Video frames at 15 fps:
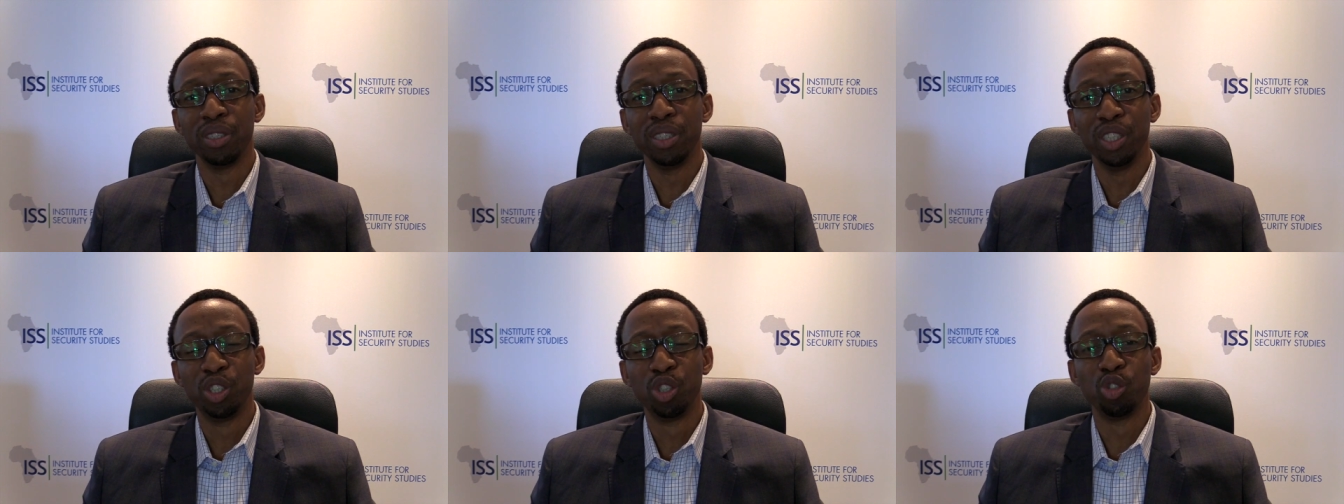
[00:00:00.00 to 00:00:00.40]

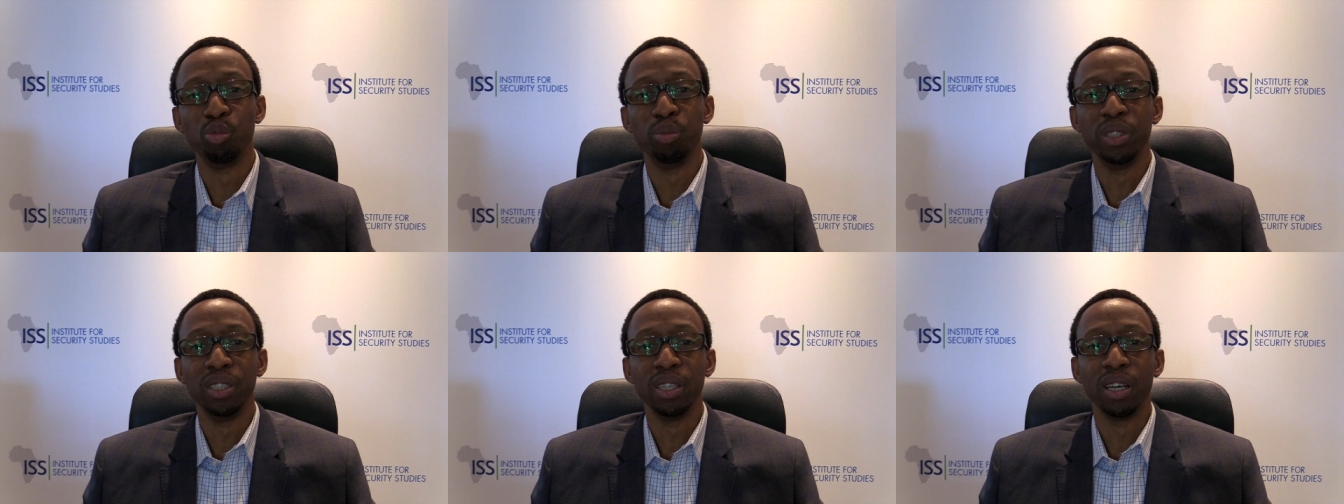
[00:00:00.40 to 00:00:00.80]
needs to
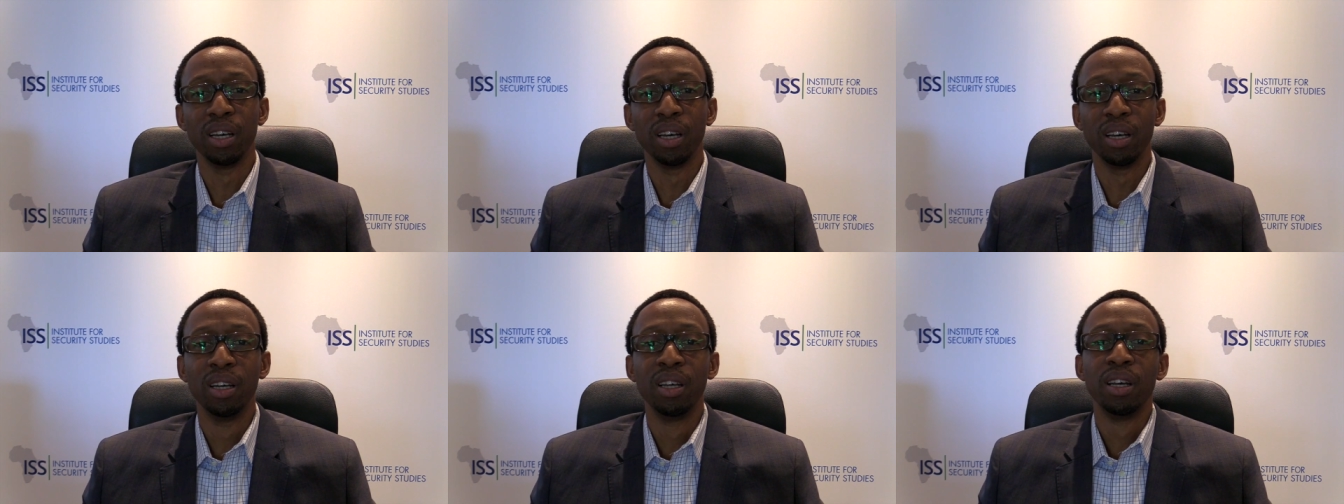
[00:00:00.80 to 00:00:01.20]
be
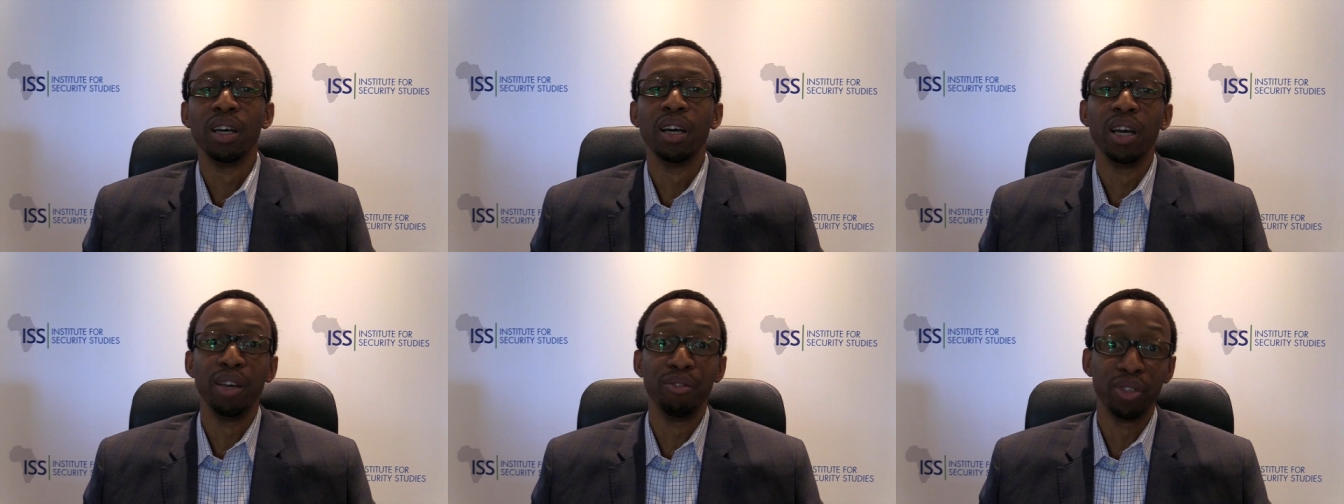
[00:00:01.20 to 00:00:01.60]

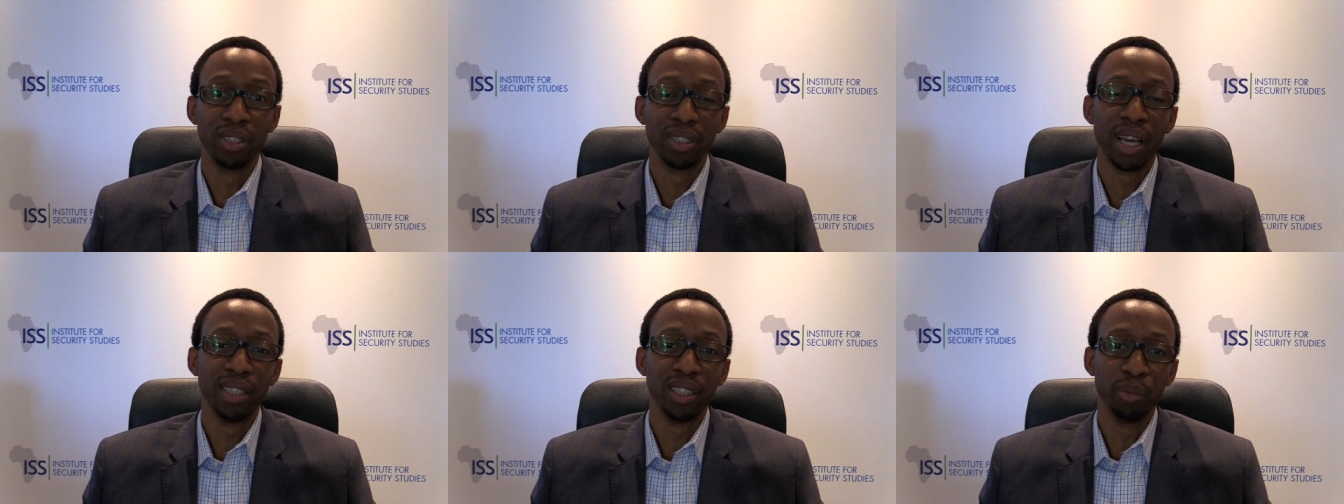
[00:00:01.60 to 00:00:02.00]

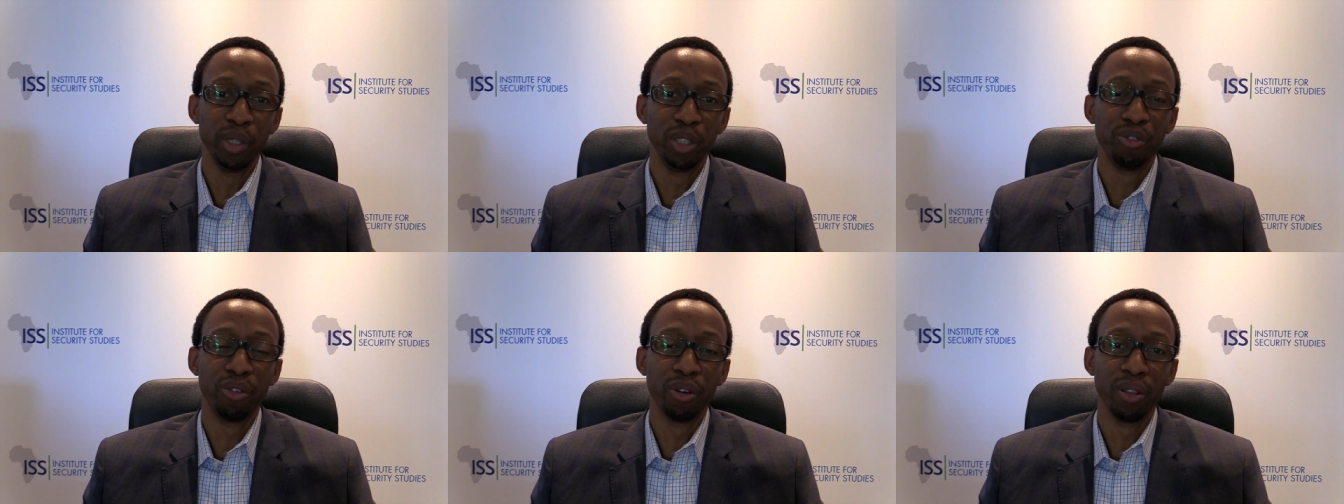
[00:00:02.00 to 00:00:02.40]
emphasized a
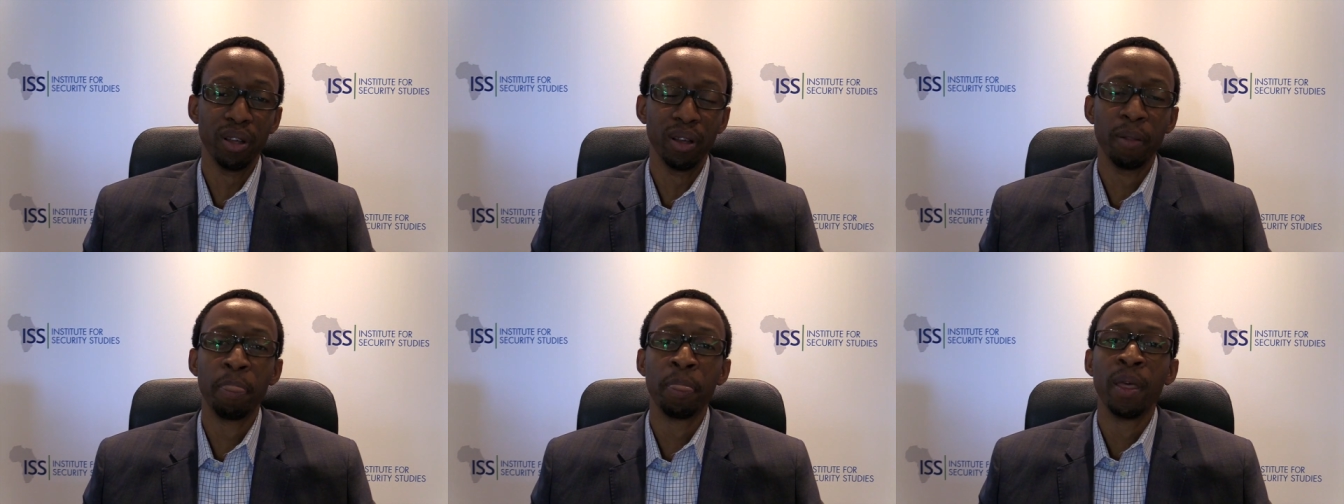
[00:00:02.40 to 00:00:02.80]
bit further.